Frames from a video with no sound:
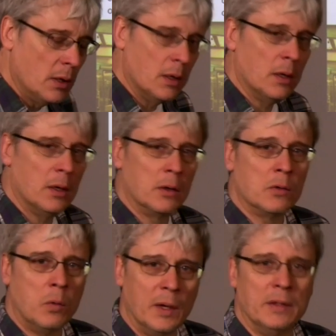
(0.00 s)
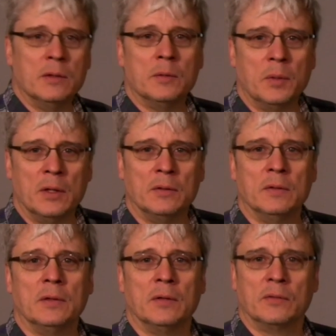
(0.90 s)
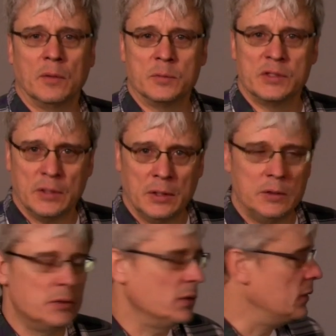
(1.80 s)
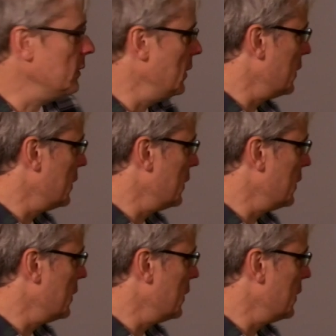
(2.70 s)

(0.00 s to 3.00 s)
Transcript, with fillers: uh, quite independent at some stage in the